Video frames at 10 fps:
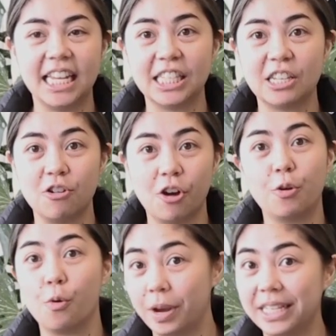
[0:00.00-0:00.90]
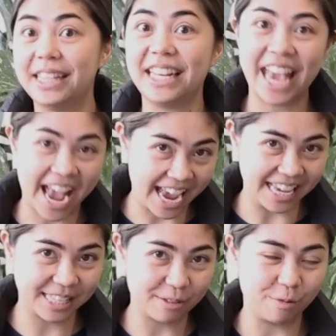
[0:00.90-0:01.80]
is not always the
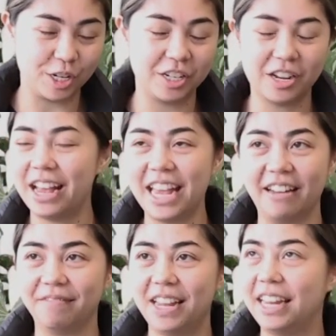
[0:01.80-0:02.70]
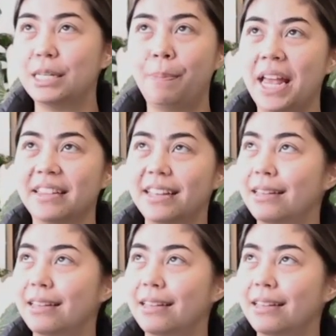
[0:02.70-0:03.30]
case, which again, it depends.